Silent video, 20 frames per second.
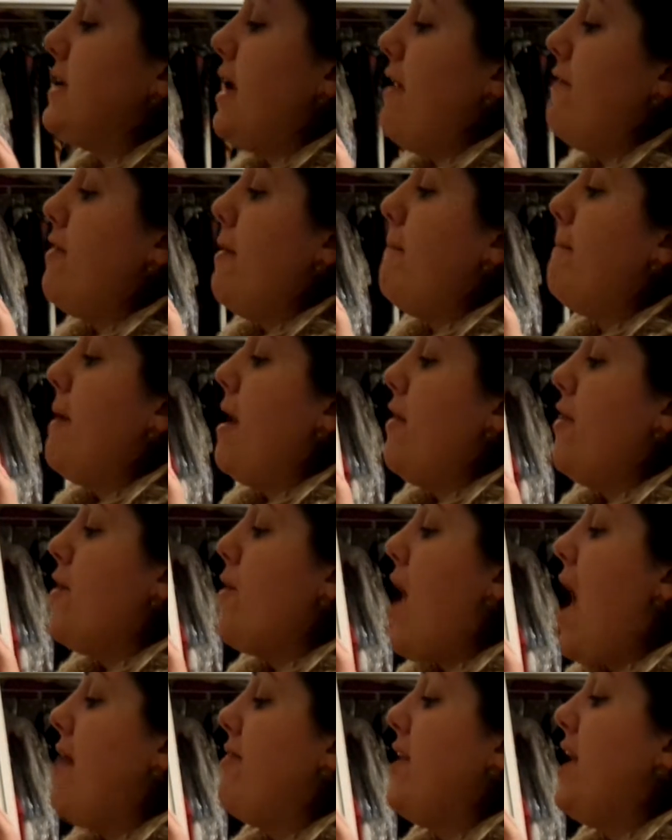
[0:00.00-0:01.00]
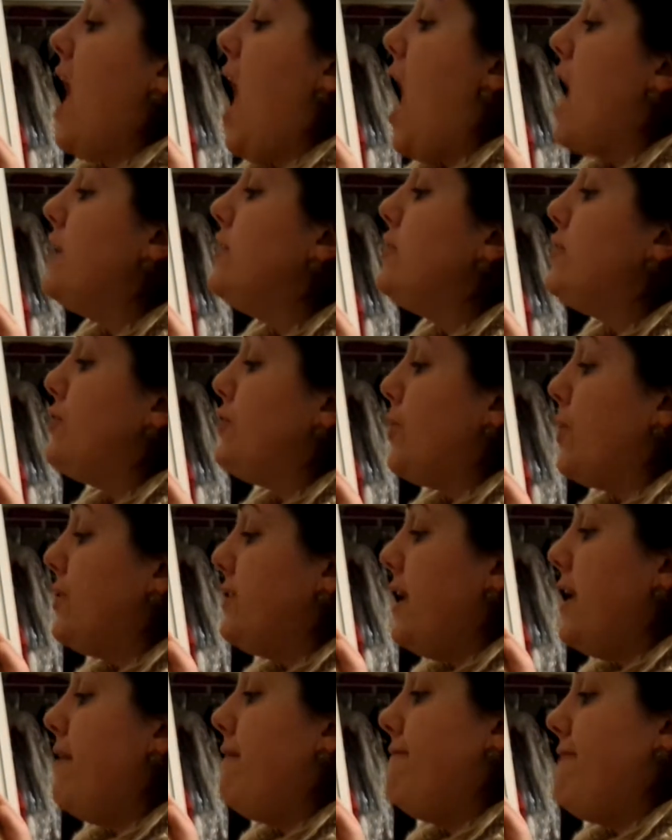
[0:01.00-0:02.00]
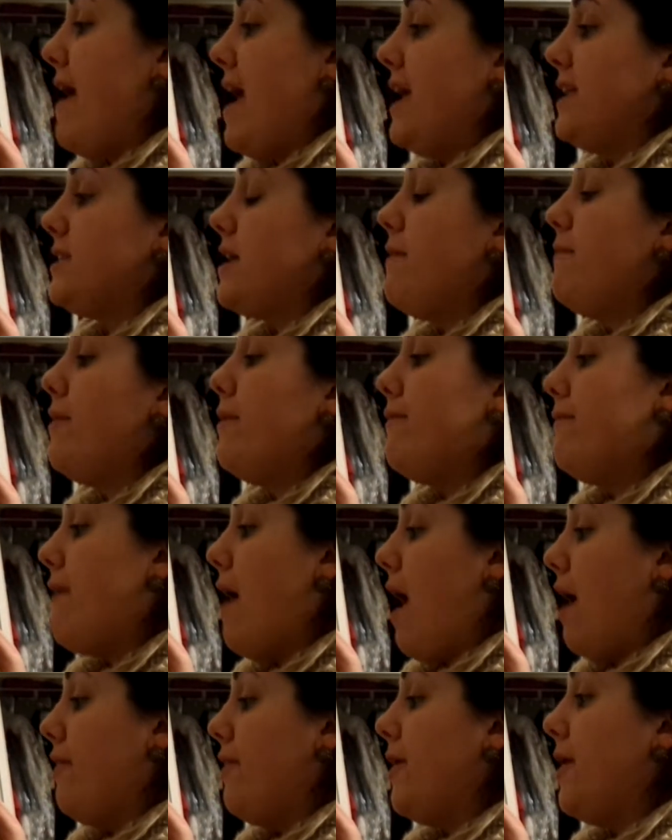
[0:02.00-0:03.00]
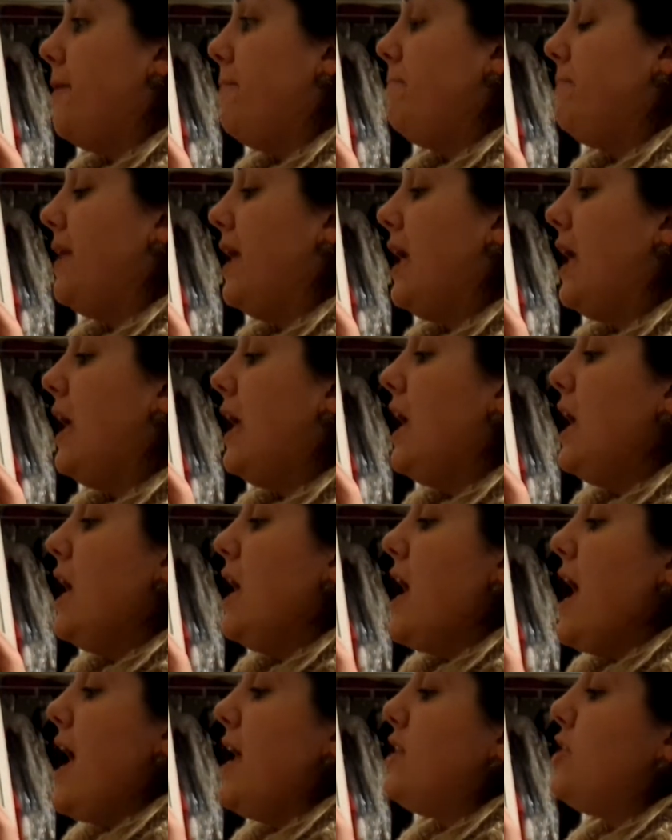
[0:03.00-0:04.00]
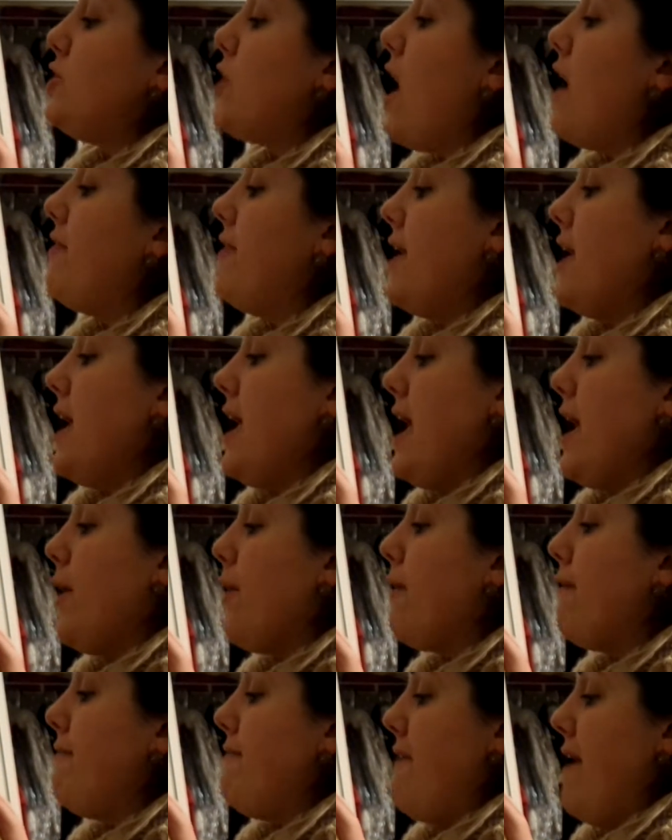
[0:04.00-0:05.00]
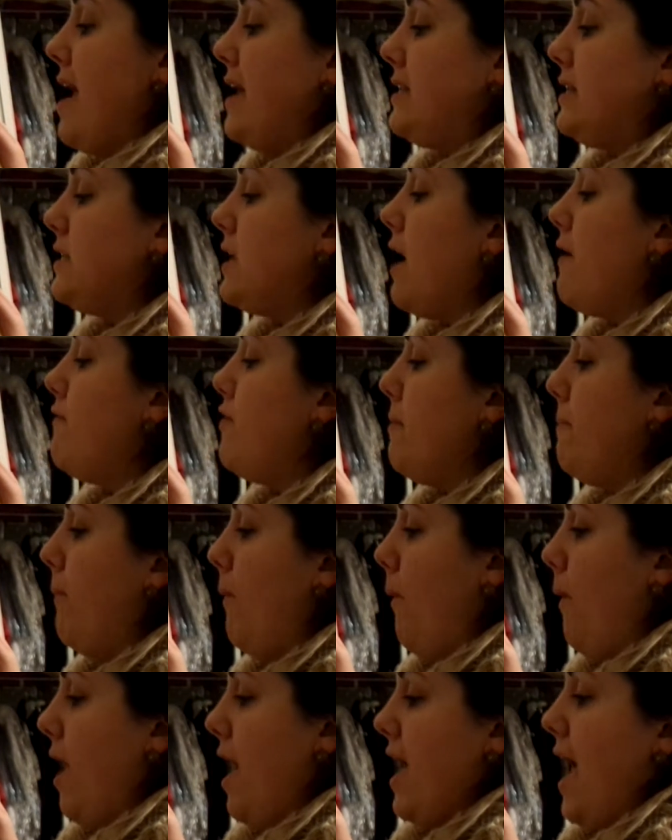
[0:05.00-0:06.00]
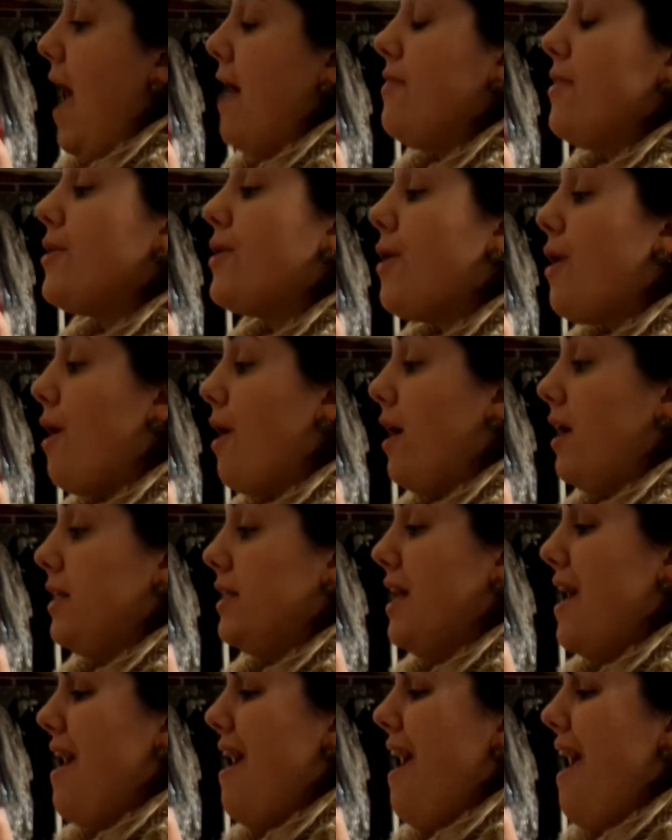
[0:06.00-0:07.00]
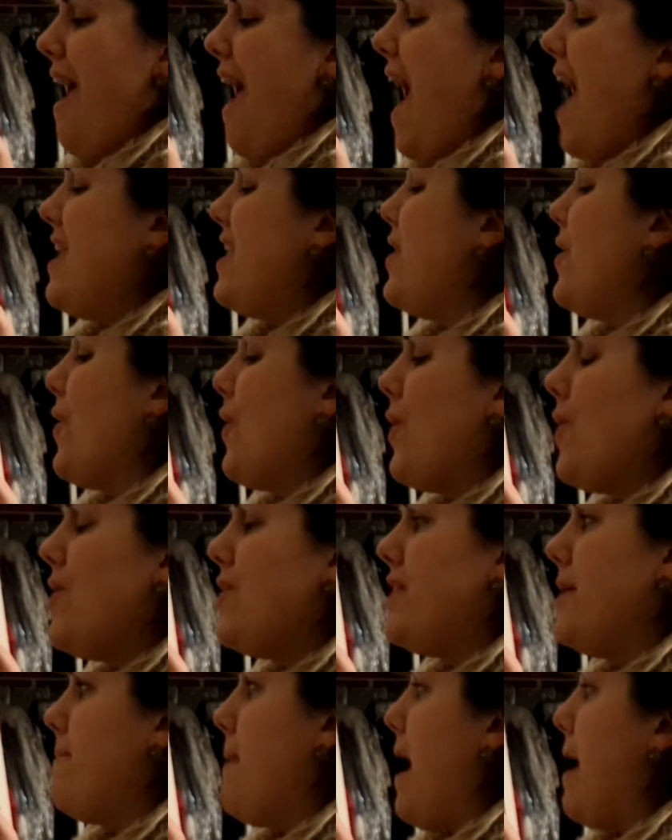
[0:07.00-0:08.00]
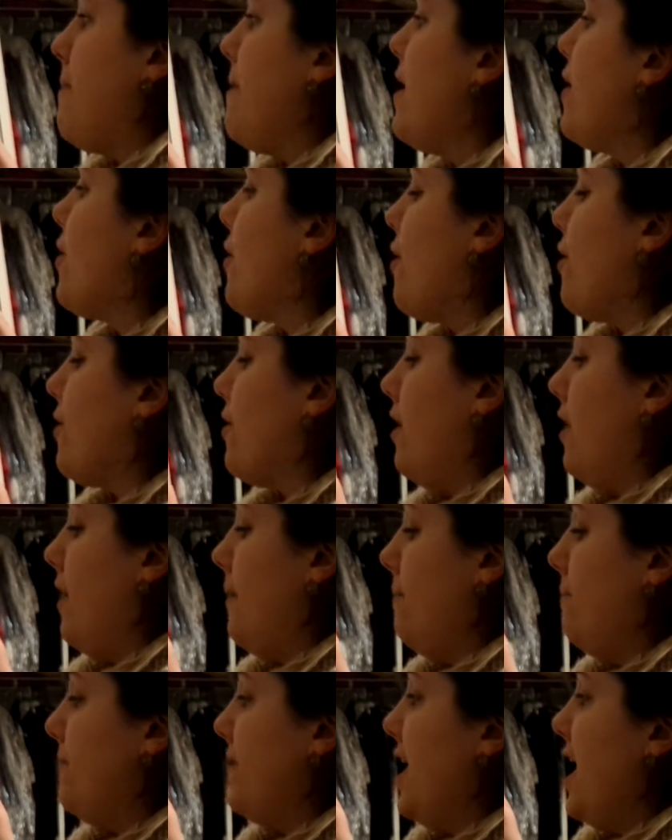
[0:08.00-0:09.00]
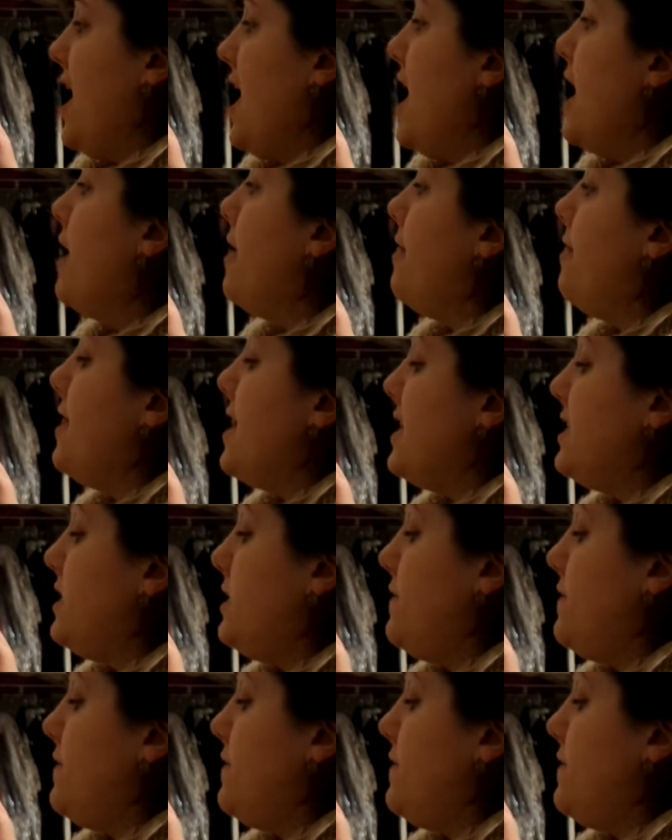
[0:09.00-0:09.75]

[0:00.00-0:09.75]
of the mother and the uncertain face of the father. It saw the eager faces of the boy and the girl, and it heard the baby gurgle. "This